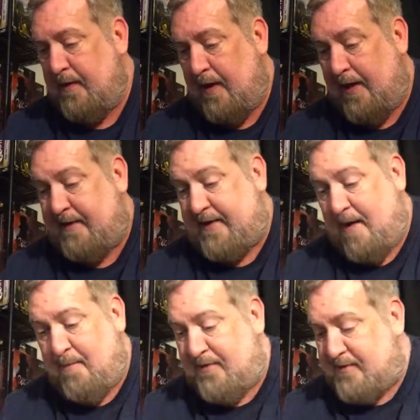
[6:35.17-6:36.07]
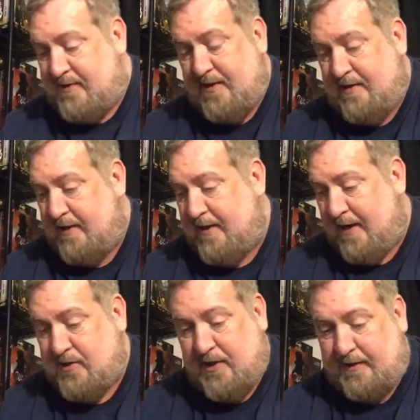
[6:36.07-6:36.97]
It came with a CD.
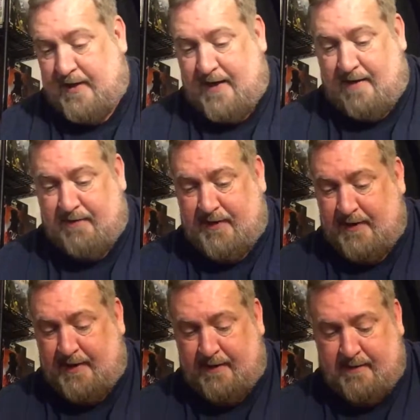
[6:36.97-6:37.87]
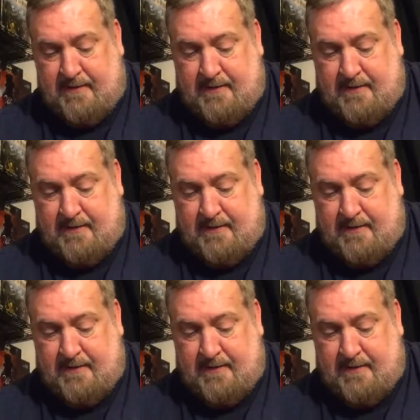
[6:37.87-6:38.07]
I checked it had everything in it.